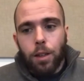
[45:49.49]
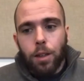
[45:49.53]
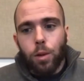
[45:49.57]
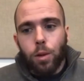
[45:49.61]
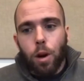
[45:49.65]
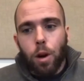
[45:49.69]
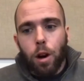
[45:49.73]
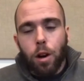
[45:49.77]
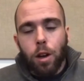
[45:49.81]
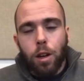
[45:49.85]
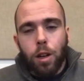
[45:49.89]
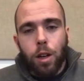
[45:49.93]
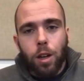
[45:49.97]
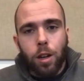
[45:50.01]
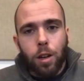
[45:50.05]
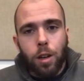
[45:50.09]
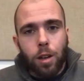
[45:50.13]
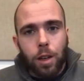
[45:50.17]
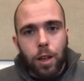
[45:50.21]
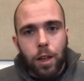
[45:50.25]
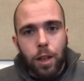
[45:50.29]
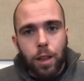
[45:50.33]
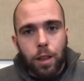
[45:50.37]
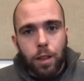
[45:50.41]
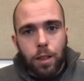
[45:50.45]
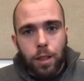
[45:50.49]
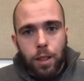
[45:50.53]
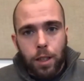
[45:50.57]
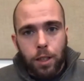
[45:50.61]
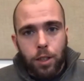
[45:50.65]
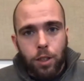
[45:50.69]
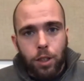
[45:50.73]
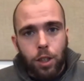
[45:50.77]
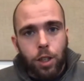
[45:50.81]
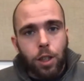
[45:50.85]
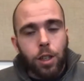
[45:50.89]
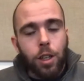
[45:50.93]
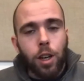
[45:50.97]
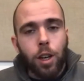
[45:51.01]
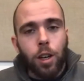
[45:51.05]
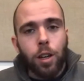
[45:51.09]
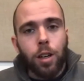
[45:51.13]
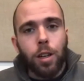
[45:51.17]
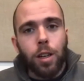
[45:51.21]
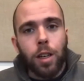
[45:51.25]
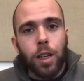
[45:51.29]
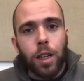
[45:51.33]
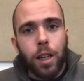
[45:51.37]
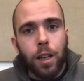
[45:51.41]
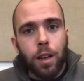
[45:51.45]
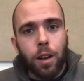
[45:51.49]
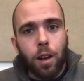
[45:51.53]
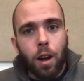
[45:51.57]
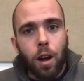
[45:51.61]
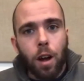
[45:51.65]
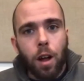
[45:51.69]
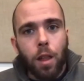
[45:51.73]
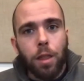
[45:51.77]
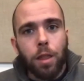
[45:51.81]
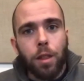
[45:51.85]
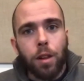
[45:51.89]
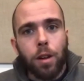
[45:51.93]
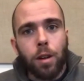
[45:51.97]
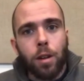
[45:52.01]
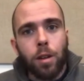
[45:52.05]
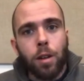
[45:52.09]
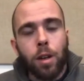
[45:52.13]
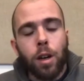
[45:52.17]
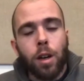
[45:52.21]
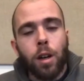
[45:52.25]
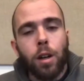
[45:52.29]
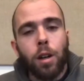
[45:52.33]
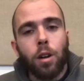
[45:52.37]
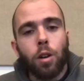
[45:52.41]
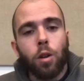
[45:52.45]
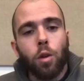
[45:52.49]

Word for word: You yes. are currently the teacher, currently an author.